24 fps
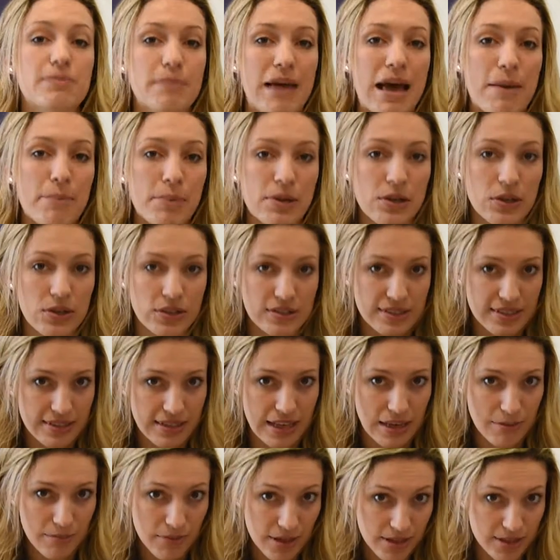mat belongs to
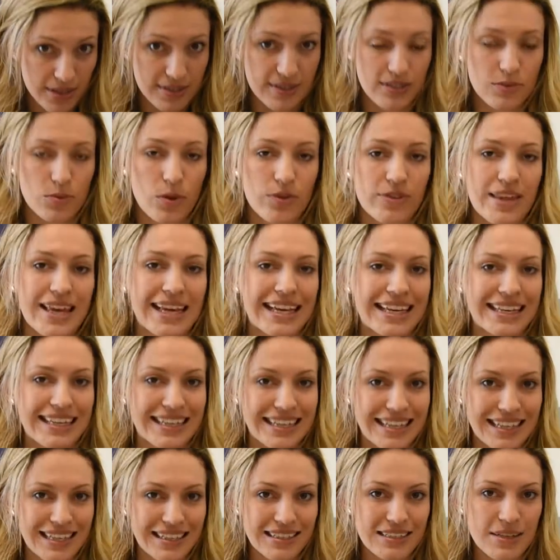them and this is what they can
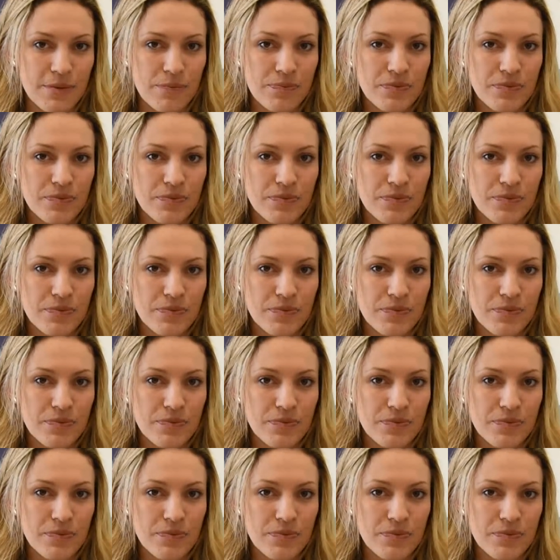eat.